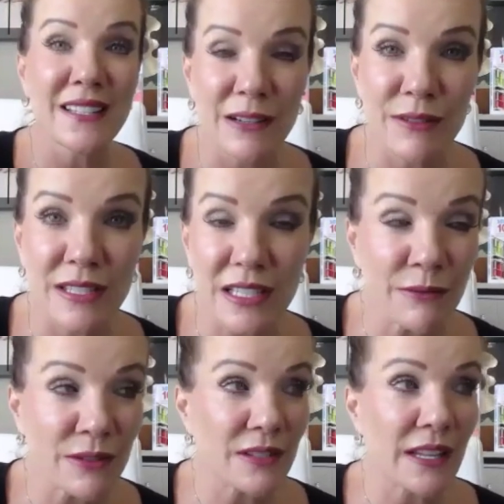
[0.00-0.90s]
and
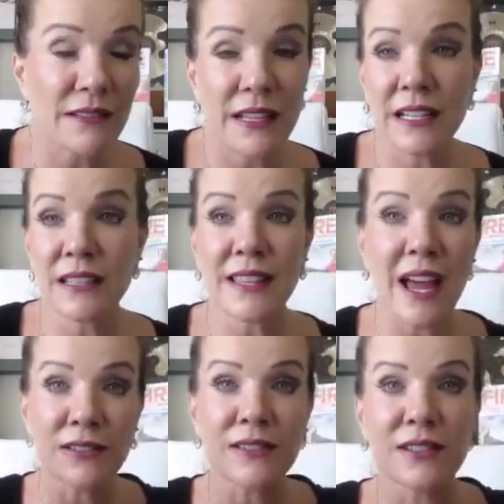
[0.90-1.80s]
they did
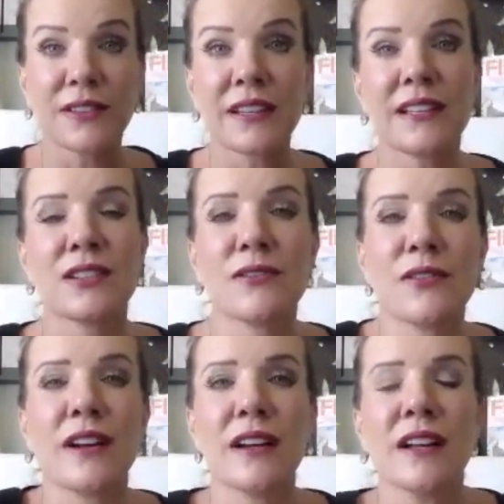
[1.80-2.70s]
thousands of leads over
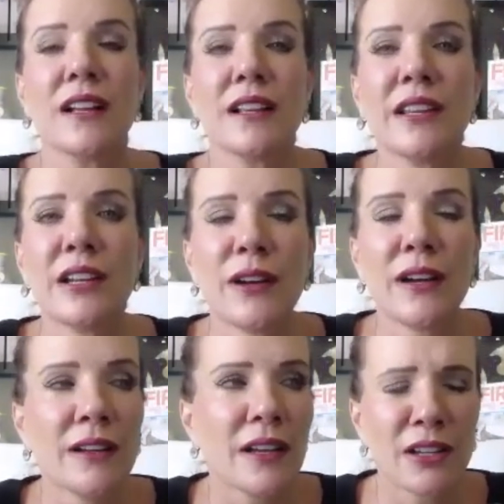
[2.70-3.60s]
a
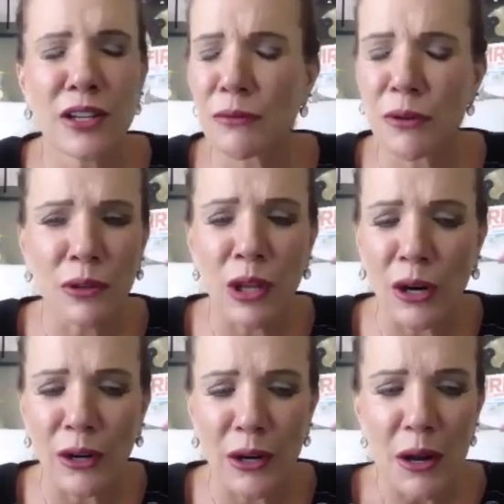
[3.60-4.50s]
year or
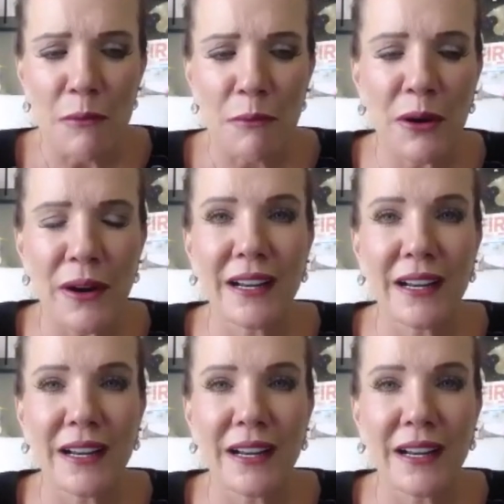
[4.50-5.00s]
longer period,